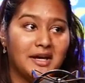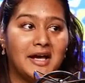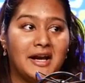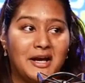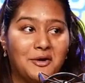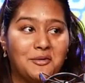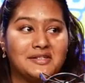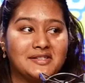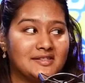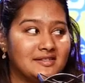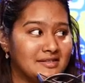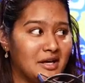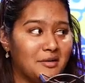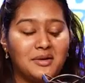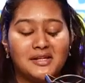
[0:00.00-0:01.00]
And I always
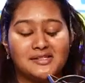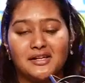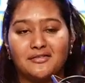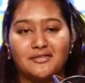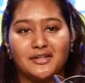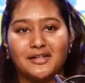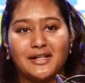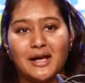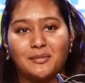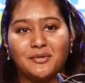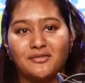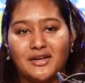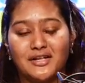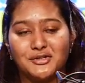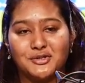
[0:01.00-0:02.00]
tell myself that it'll happen
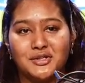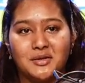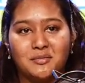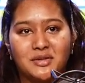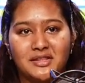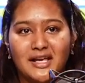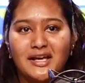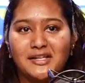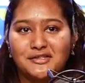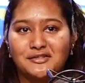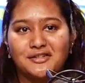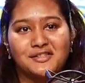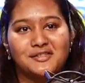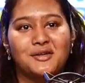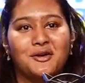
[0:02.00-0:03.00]
eventually, but the answer
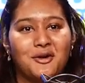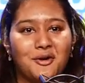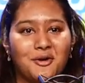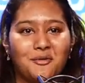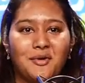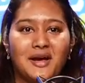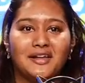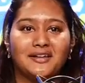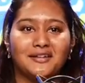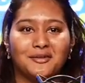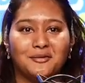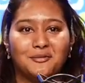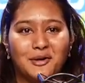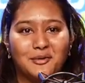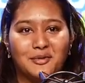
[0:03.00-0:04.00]
is when?
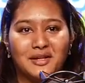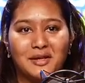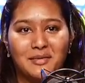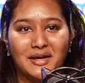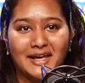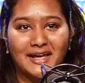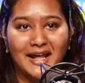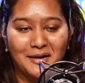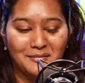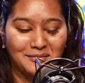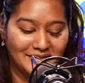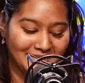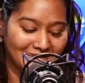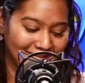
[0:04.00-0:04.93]
When will I make it happen?